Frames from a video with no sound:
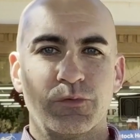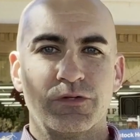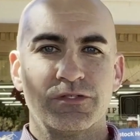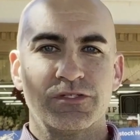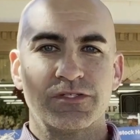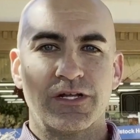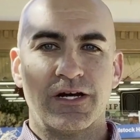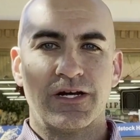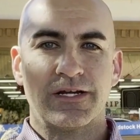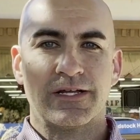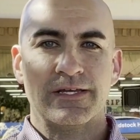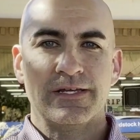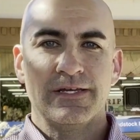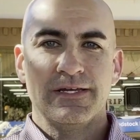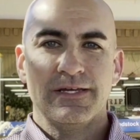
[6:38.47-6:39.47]
in
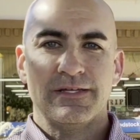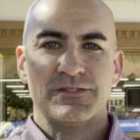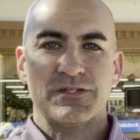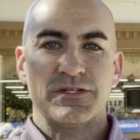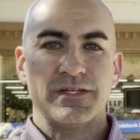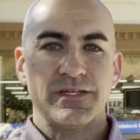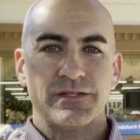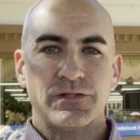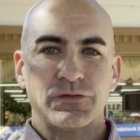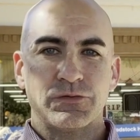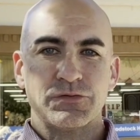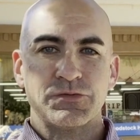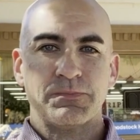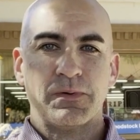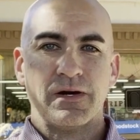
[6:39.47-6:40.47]
Woodstock. It's a neat
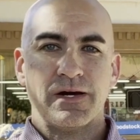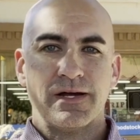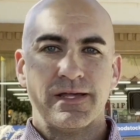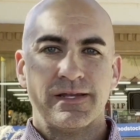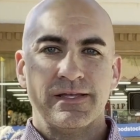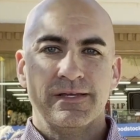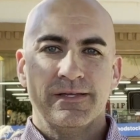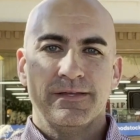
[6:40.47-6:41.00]
little spot.